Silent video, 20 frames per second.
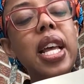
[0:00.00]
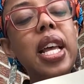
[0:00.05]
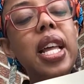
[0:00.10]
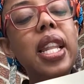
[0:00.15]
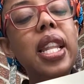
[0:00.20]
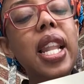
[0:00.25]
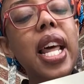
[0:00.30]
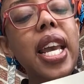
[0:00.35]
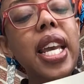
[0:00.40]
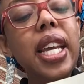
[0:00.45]

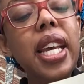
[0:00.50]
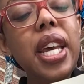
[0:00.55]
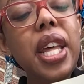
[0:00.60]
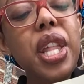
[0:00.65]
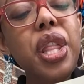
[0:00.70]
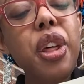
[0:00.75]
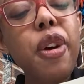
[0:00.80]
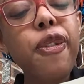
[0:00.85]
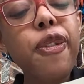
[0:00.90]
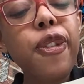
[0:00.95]
Like
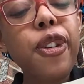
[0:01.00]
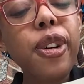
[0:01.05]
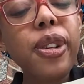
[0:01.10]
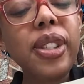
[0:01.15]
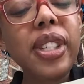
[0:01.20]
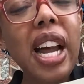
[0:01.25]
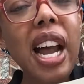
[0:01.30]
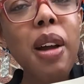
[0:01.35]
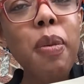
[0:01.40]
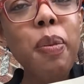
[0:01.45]
the first
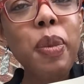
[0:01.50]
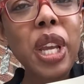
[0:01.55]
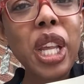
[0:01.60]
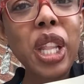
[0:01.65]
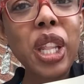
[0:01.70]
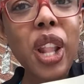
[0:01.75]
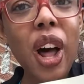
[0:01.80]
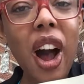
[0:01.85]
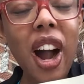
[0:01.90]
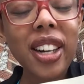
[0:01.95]
time we
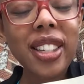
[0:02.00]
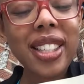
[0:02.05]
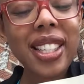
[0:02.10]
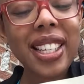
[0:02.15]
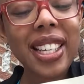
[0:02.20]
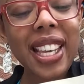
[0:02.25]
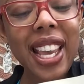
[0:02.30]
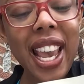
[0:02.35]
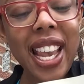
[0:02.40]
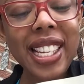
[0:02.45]
locked
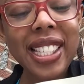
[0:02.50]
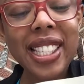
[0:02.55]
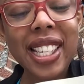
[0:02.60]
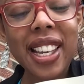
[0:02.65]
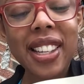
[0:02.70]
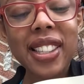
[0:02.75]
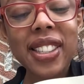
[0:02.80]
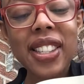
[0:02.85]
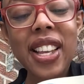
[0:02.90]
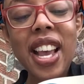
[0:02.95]

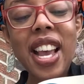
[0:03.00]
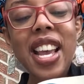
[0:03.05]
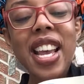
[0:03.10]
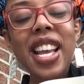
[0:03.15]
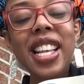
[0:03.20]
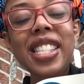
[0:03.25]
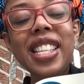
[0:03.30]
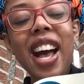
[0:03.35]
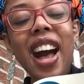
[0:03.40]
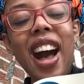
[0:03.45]
gazes,
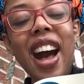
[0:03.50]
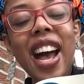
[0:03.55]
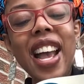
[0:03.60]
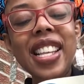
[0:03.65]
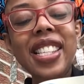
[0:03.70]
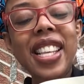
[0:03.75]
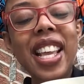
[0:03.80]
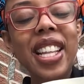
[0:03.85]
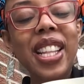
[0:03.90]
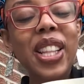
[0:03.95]
his
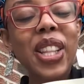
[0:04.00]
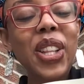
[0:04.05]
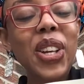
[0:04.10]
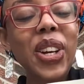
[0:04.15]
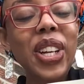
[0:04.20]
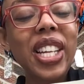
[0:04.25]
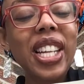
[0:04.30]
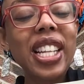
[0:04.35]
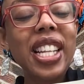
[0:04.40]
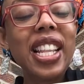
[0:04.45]
eyes had
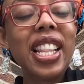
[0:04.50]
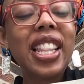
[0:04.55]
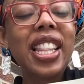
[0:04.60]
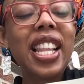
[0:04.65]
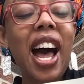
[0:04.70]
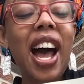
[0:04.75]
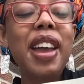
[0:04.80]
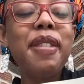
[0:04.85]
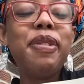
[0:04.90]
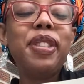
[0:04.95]
looked
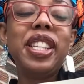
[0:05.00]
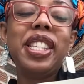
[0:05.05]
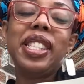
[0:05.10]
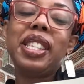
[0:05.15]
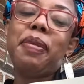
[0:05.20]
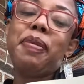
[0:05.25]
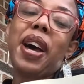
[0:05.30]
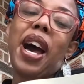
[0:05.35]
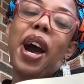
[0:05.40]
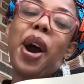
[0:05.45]
lively
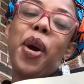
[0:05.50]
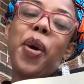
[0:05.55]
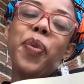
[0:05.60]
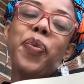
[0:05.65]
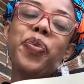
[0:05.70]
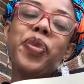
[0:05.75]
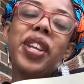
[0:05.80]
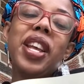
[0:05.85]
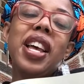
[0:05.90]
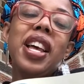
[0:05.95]
somehow.
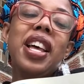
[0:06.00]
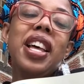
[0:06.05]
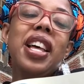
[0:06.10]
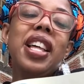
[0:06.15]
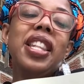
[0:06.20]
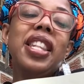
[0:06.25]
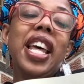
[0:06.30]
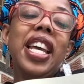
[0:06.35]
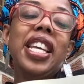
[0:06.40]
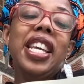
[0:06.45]

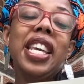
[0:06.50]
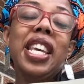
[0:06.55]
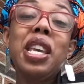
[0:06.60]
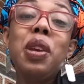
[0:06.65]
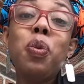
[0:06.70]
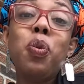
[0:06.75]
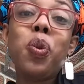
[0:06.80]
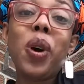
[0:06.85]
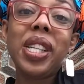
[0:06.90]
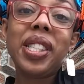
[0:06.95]
Like he
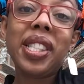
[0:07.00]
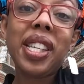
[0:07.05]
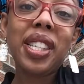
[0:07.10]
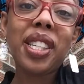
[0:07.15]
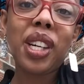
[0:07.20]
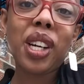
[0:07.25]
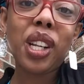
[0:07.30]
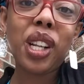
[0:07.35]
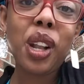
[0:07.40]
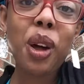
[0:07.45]
wasn't
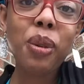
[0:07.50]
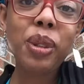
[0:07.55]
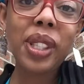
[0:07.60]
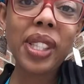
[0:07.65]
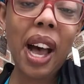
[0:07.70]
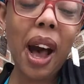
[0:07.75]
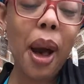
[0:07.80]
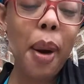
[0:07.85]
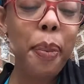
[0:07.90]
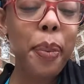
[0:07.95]
close
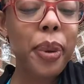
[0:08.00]
up.